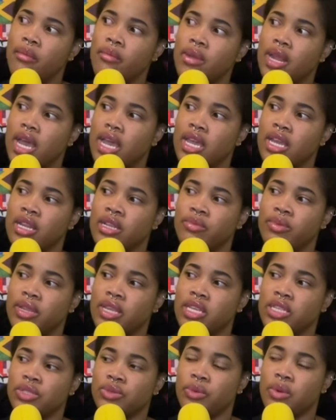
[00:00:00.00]
not in a
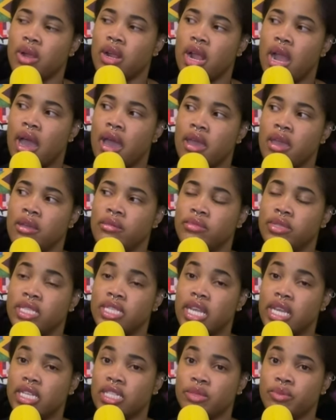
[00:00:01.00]
place where I am
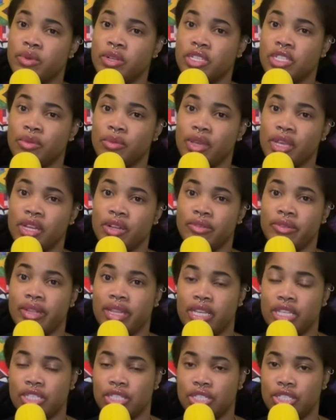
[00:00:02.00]
desperate to be in a
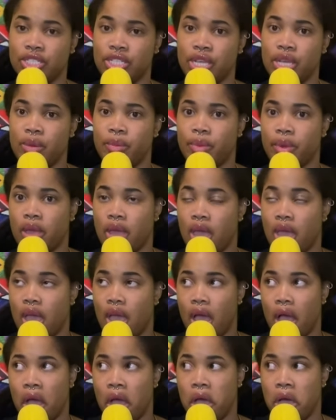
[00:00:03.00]
relationship.
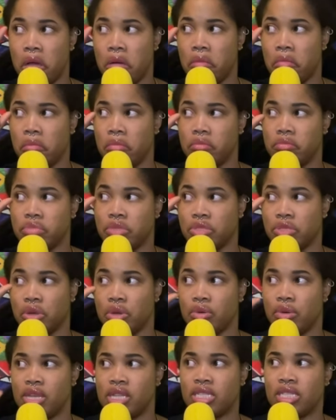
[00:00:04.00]
Um, so
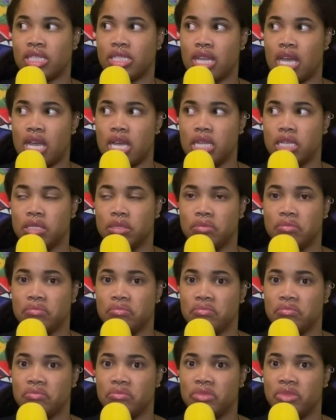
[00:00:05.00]
it's not
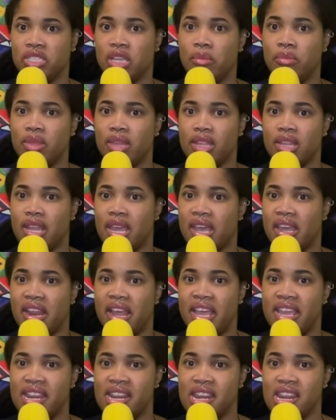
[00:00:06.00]
something that
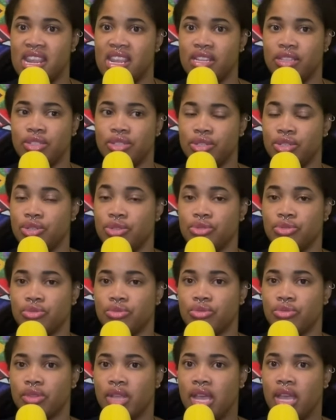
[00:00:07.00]
I need to do.
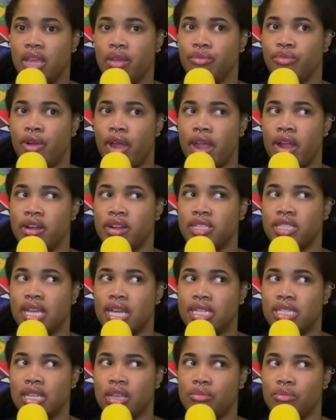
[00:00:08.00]
Like
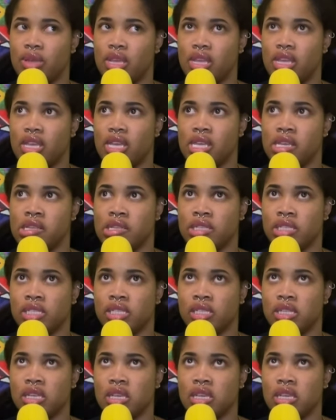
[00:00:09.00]
prioritizing me is